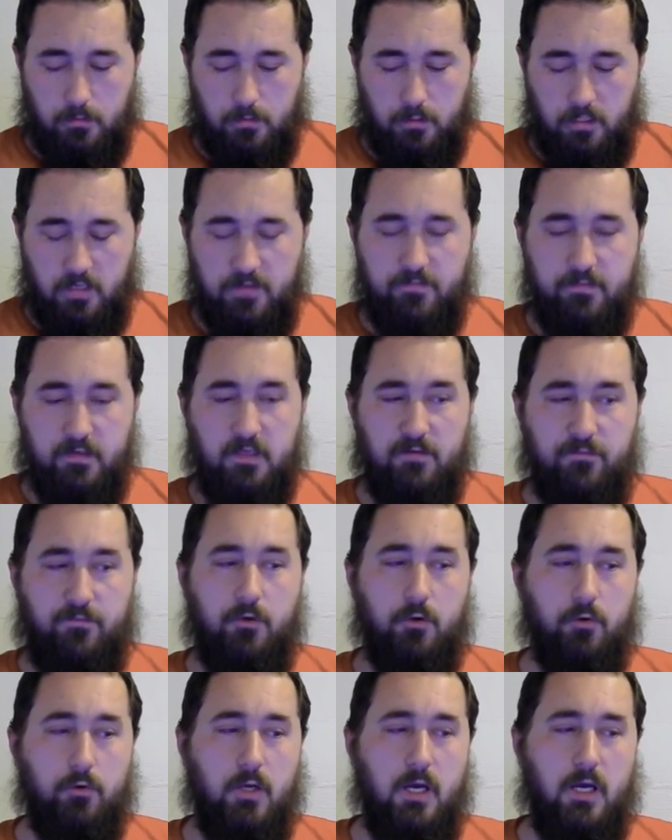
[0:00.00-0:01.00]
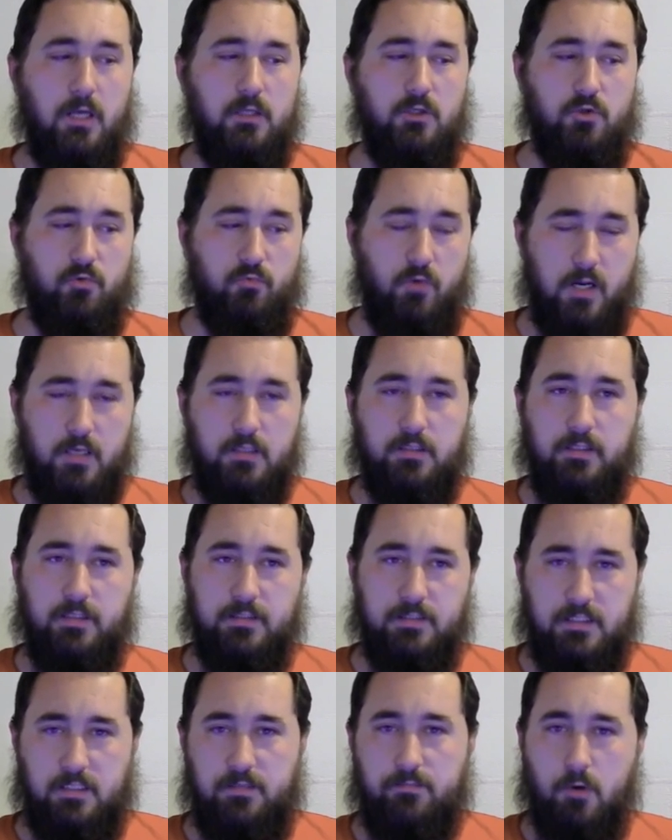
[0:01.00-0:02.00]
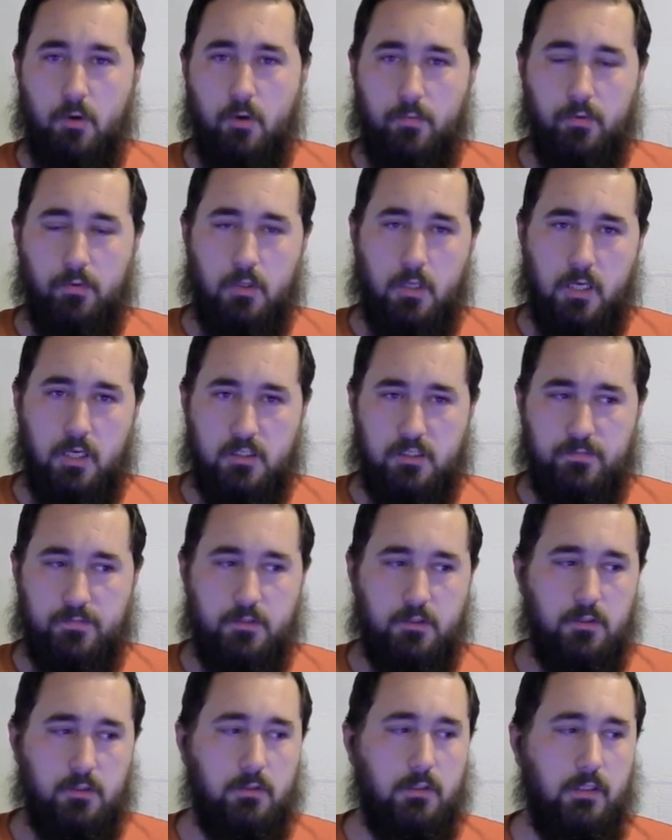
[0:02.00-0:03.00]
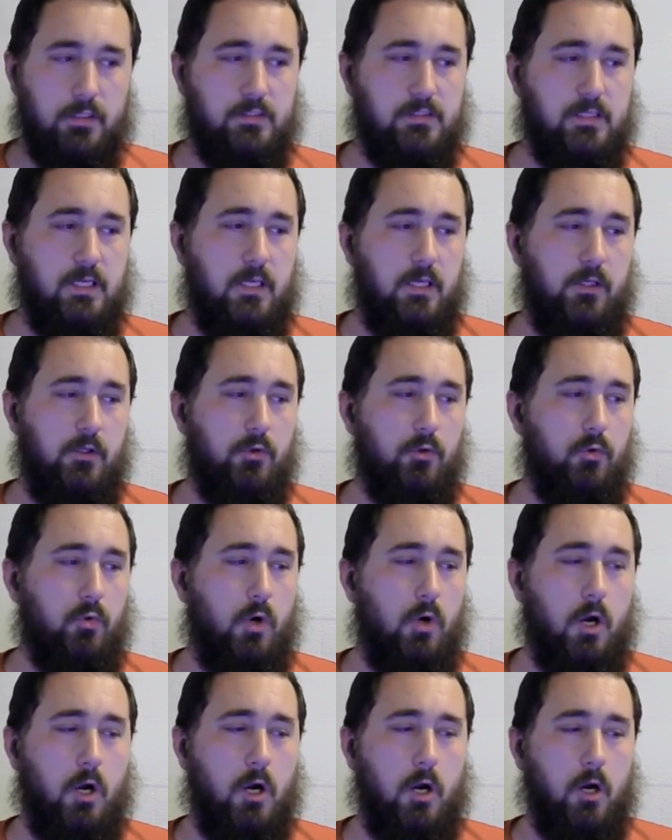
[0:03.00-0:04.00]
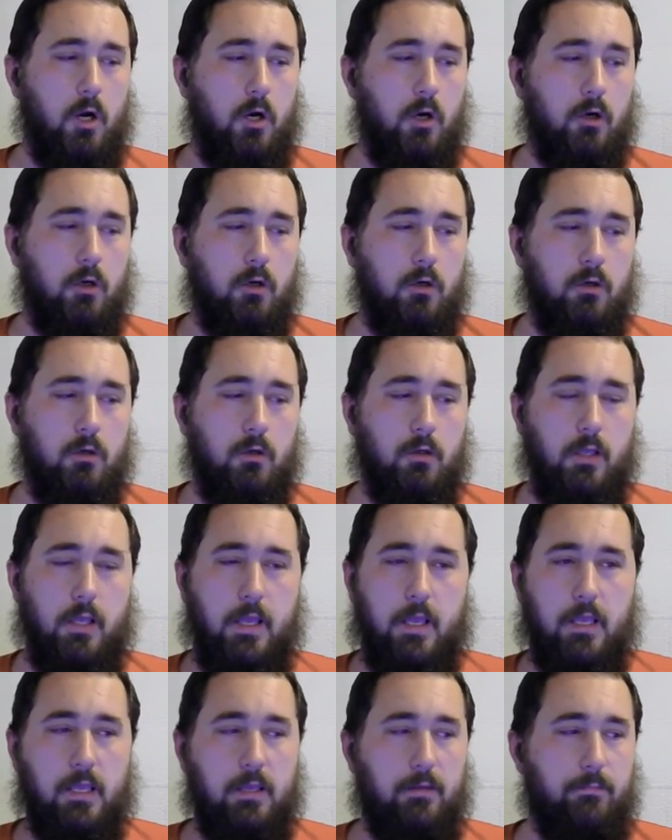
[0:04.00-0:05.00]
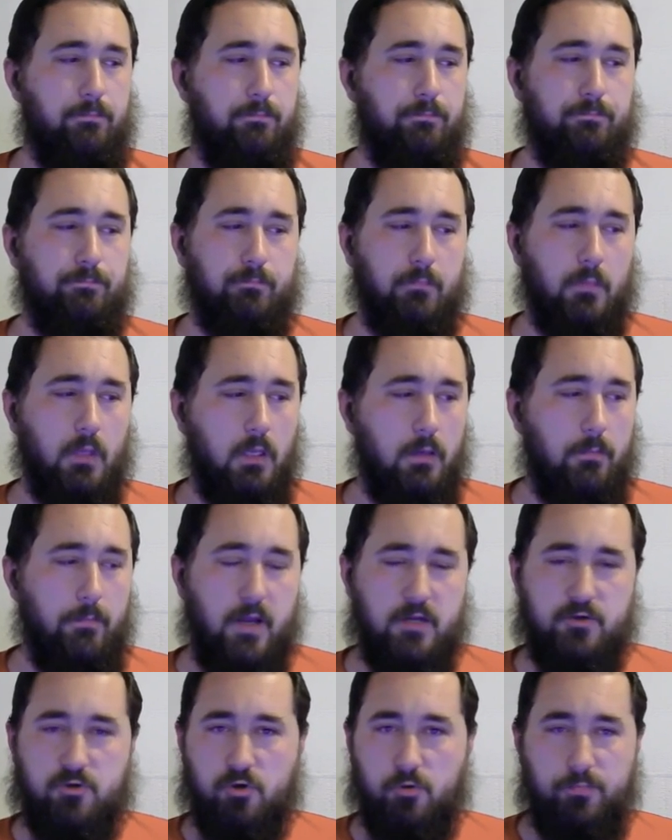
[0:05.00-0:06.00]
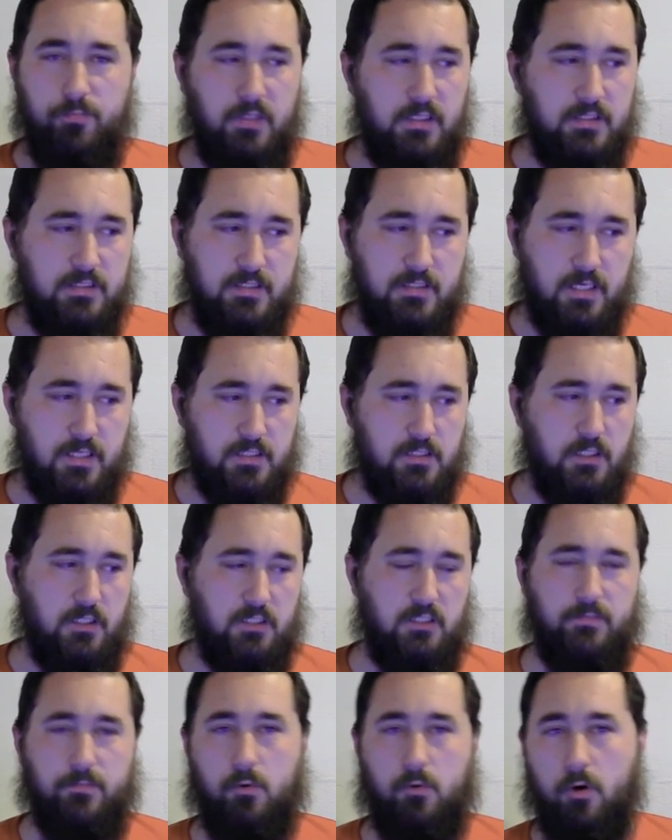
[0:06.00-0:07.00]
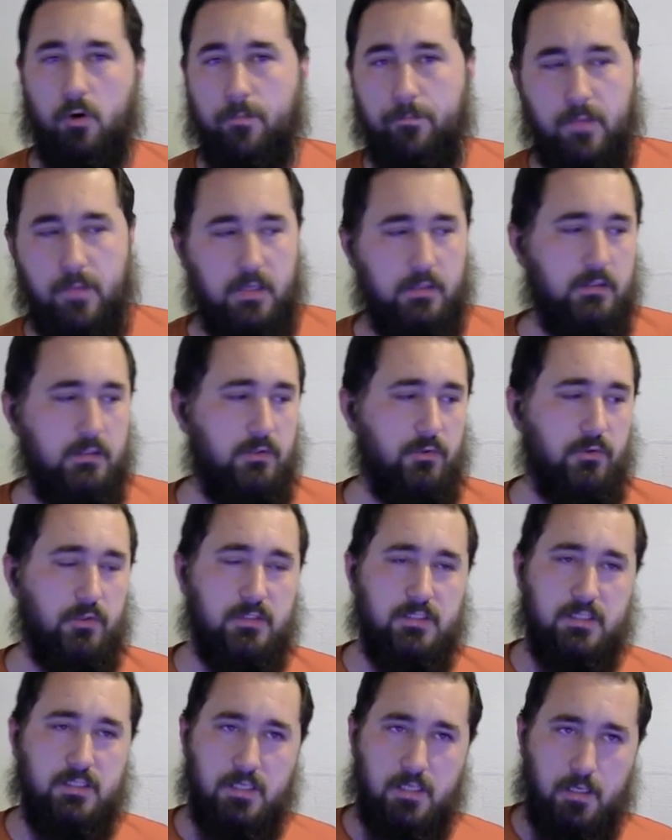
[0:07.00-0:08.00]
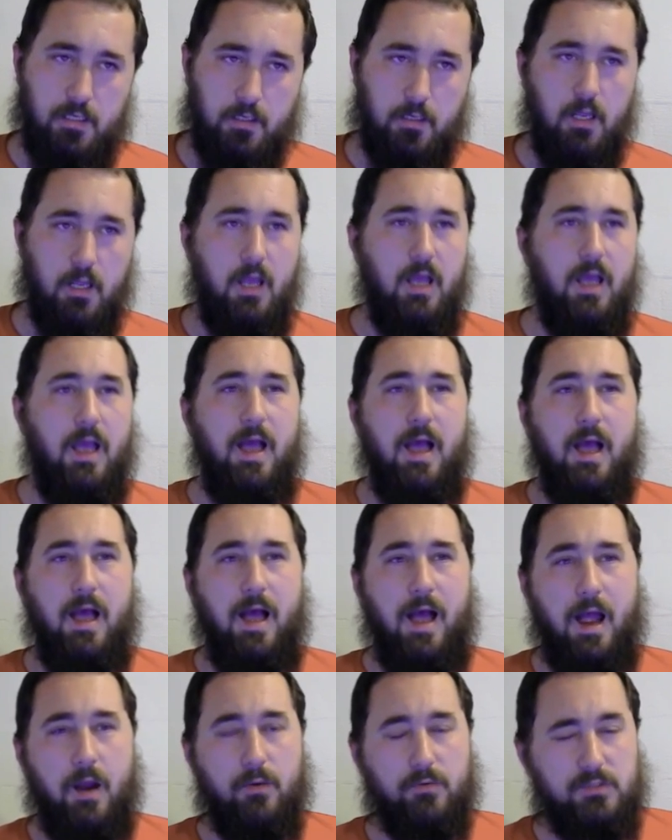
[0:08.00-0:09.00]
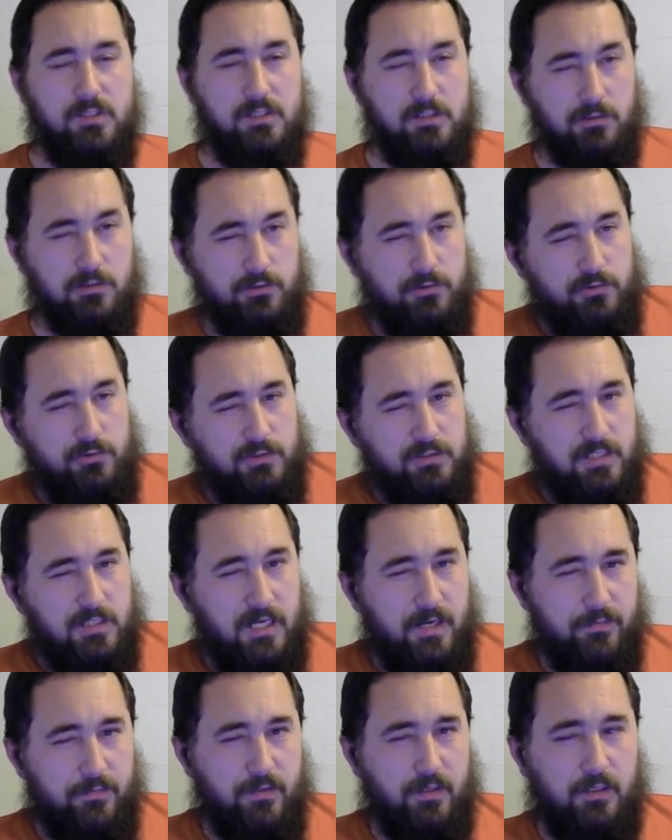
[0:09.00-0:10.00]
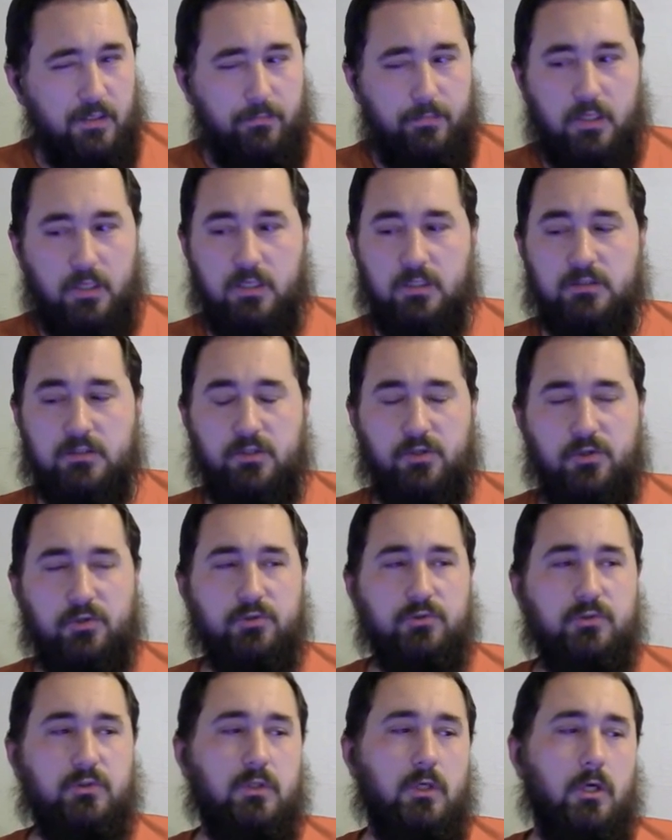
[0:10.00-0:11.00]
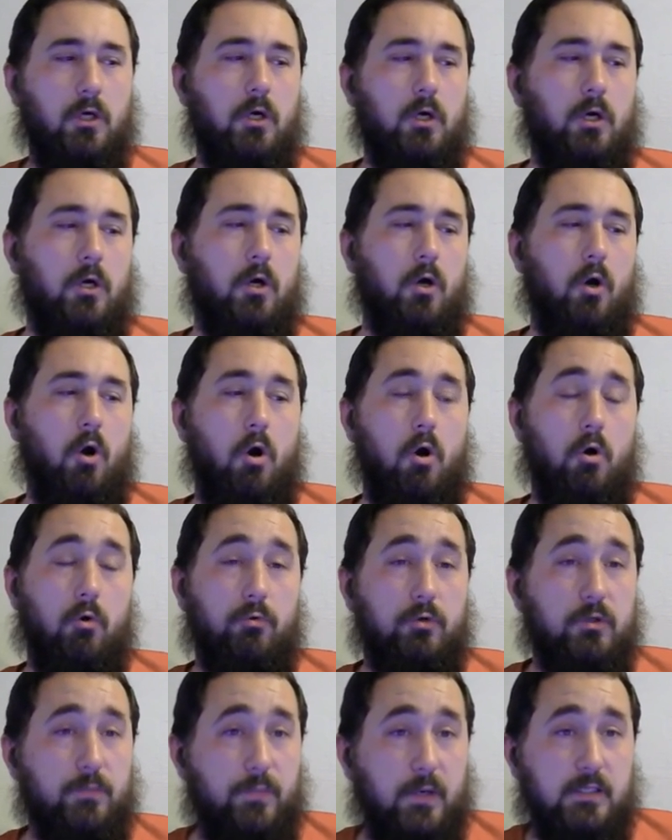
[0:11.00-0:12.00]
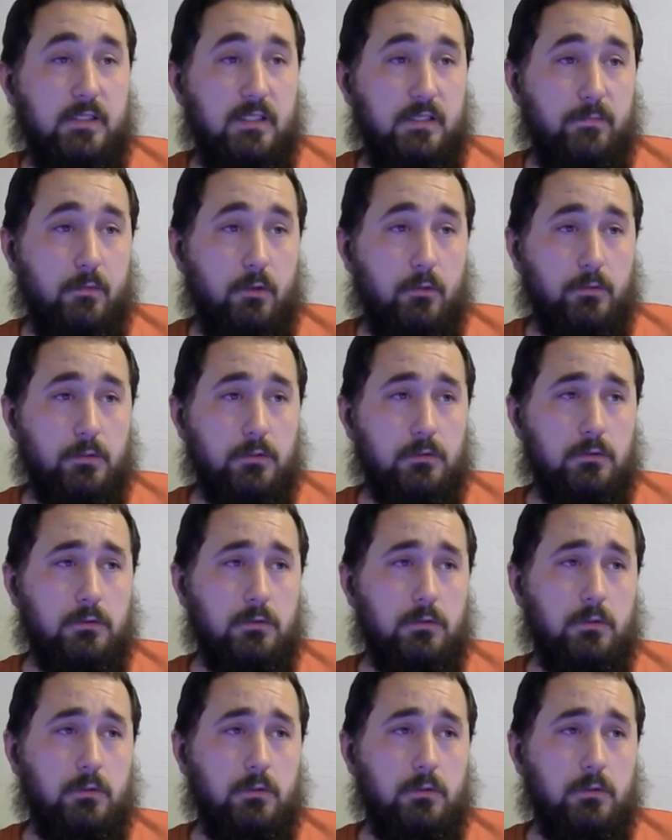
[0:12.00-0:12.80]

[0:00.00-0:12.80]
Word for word: even if you're not directly a T-Mobile customer, like say you are a Metro PCS customer or a Mint or a Ting, I would still do the same thing because those are owned by T-Mobile.